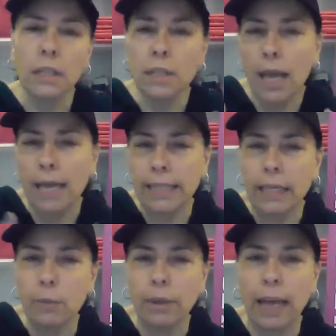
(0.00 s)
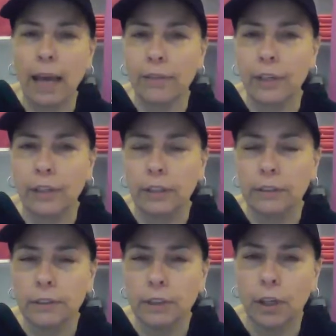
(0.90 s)
Has anyone out there
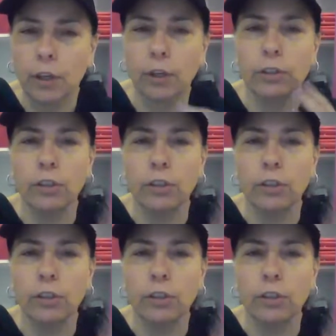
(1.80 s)
heard